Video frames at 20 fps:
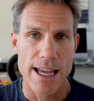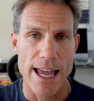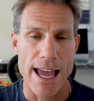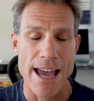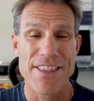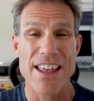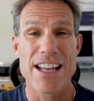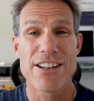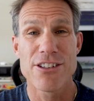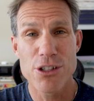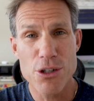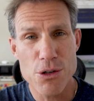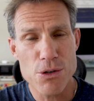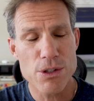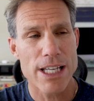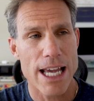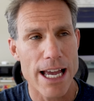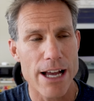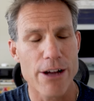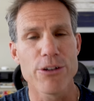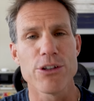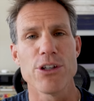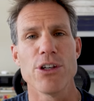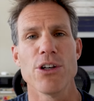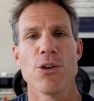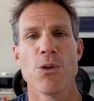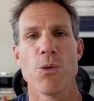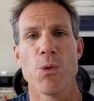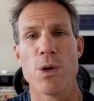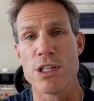And they do tell
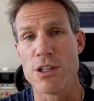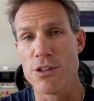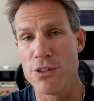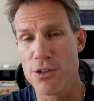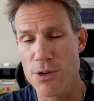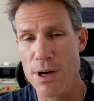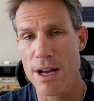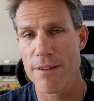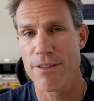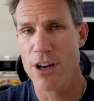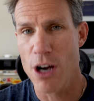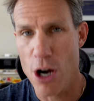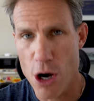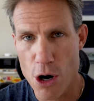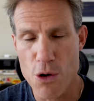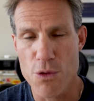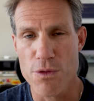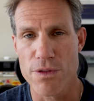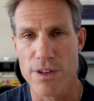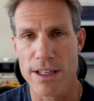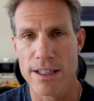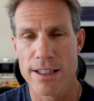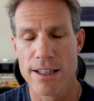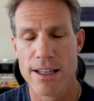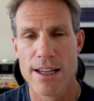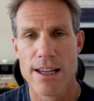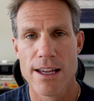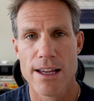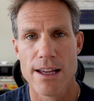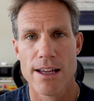you, when you do have COVID,
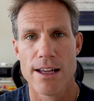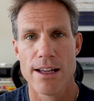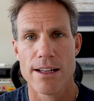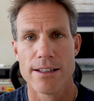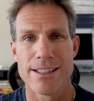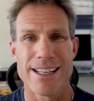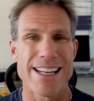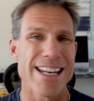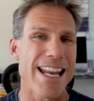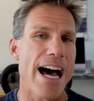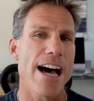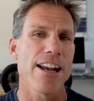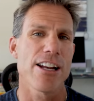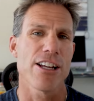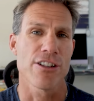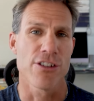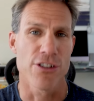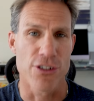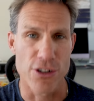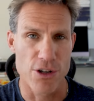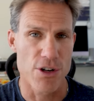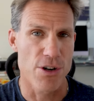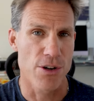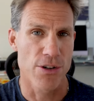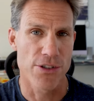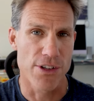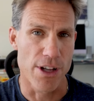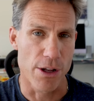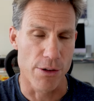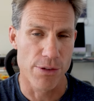to not exert
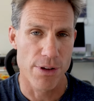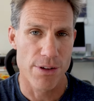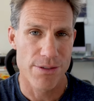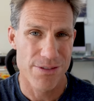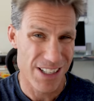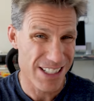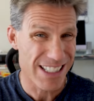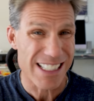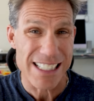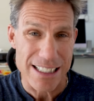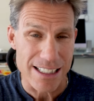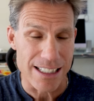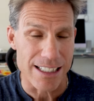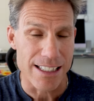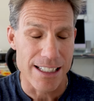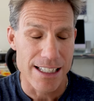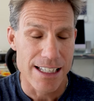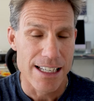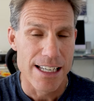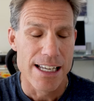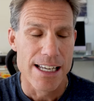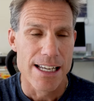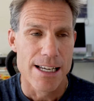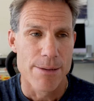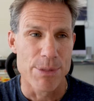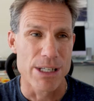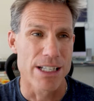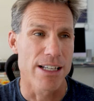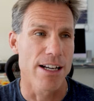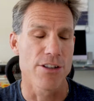yourself physically
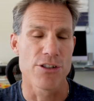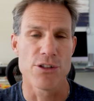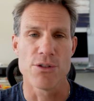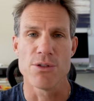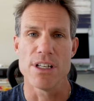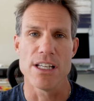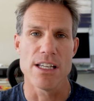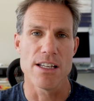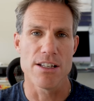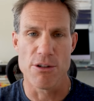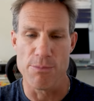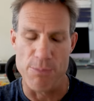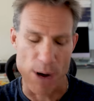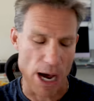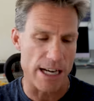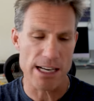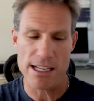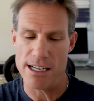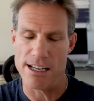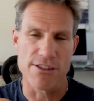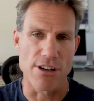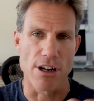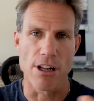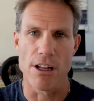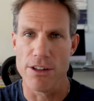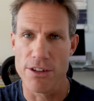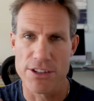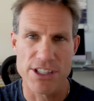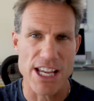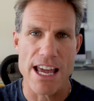because you need, your body needs
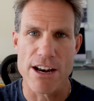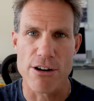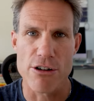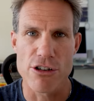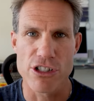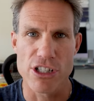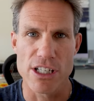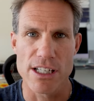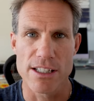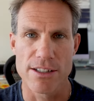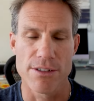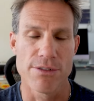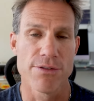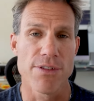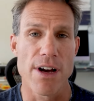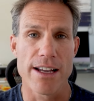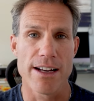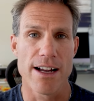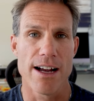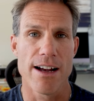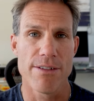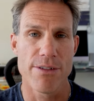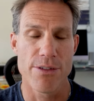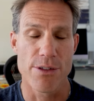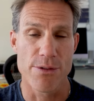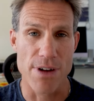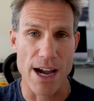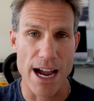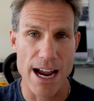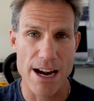all its energy to fight off
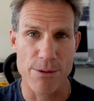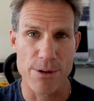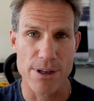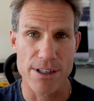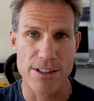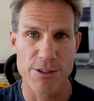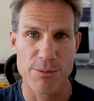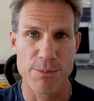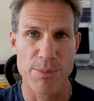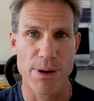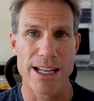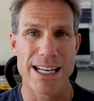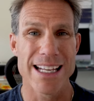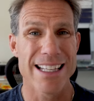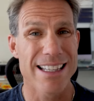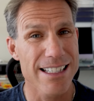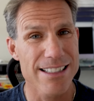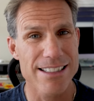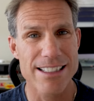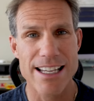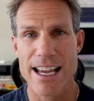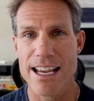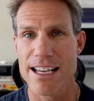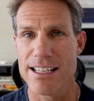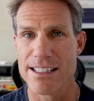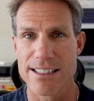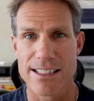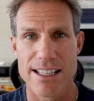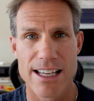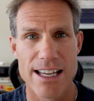the virus. But in this
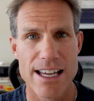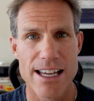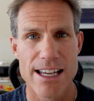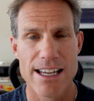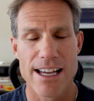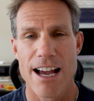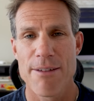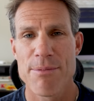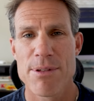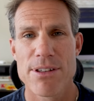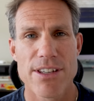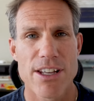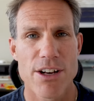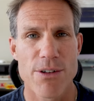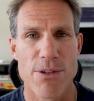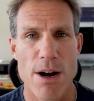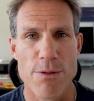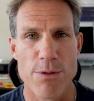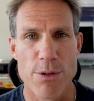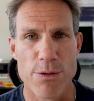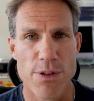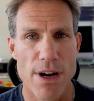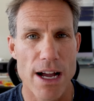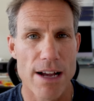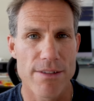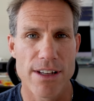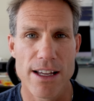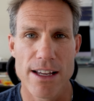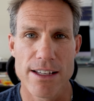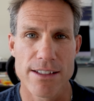case, I've been sitting around for
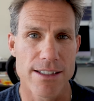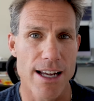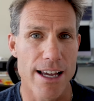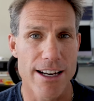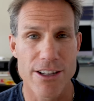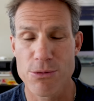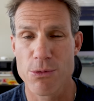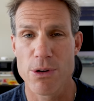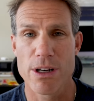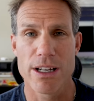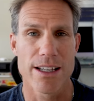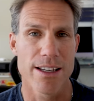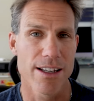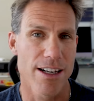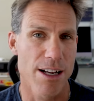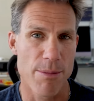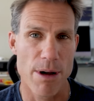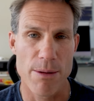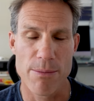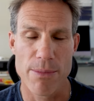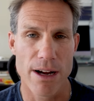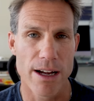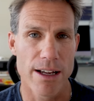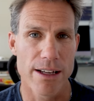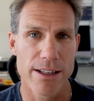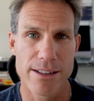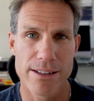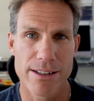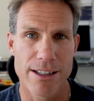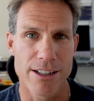5 days and I just wanna get on my
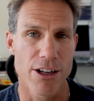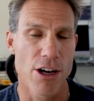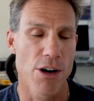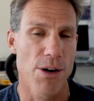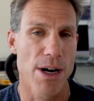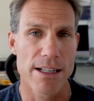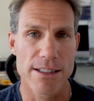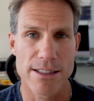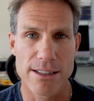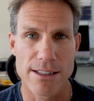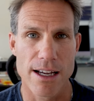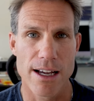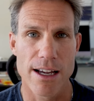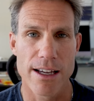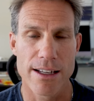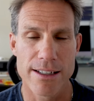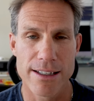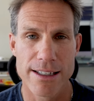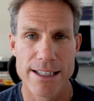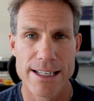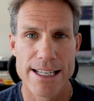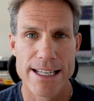bike and go outside.